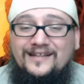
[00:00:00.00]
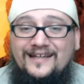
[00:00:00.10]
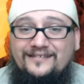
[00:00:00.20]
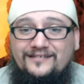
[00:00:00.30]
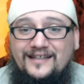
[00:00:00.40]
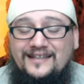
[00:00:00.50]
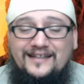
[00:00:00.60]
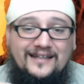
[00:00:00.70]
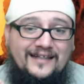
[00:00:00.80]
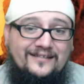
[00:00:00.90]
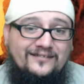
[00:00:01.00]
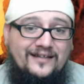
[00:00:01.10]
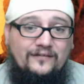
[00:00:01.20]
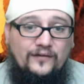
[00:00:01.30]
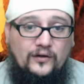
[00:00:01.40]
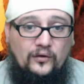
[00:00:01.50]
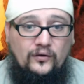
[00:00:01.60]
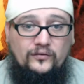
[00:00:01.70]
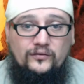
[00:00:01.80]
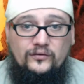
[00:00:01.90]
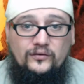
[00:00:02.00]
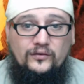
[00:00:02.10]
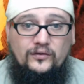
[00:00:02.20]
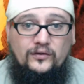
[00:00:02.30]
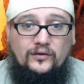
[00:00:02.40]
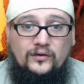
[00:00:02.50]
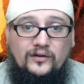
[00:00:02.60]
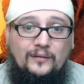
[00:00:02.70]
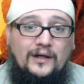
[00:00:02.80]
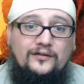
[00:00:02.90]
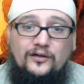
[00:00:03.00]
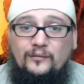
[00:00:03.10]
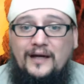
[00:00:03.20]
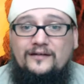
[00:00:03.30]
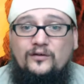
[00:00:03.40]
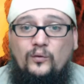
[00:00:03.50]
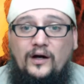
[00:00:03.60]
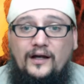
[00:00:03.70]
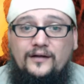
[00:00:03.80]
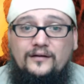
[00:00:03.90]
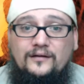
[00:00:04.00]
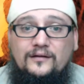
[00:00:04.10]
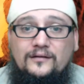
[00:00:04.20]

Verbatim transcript: When they see that it gets difficult, they might turn back to what?